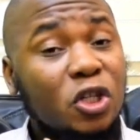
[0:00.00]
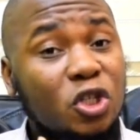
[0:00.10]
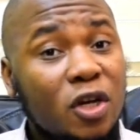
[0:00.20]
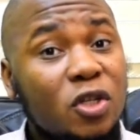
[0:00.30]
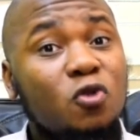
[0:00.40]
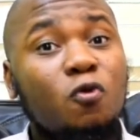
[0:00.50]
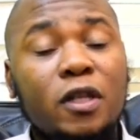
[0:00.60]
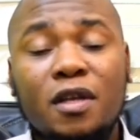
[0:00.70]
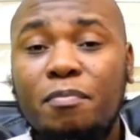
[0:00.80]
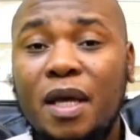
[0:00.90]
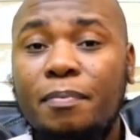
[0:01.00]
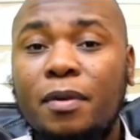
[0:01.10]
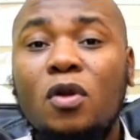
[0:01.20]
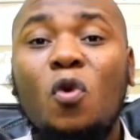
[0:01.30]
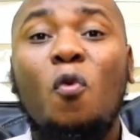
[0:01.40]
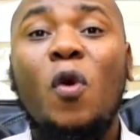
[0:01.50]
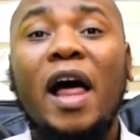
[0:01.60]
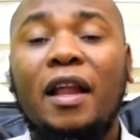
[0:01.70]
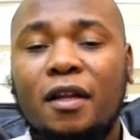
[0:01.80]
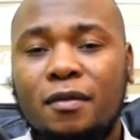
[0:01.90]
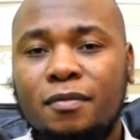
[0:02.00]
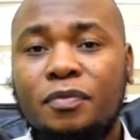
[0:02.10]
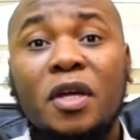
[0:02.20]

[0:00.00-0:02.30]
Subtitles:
just treating people well,